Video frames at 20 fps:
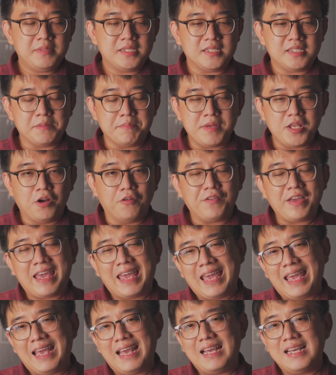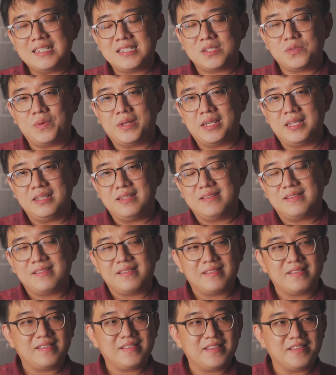there's a bit of haze when
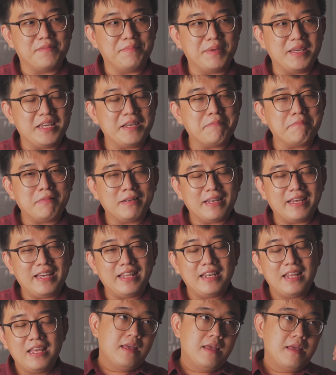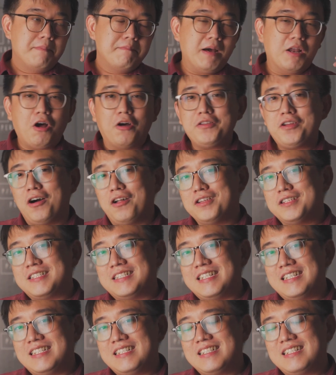it's being played. But on the
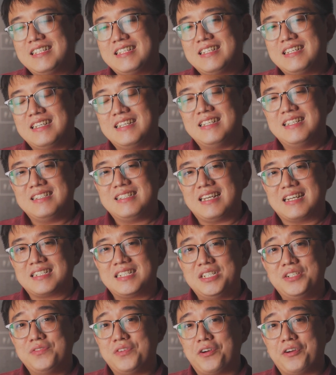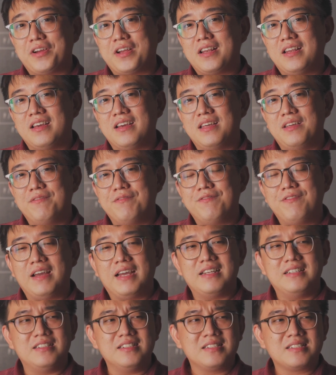Holocene, it is actually very clear. In
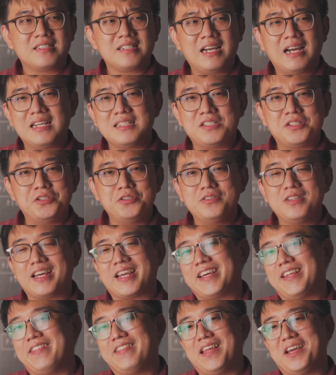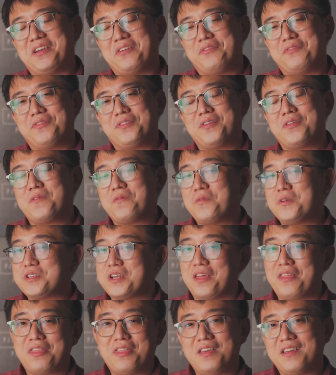fact, it just cuts to you like a knife, which
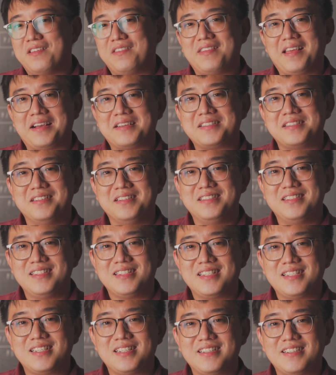I think is excellent.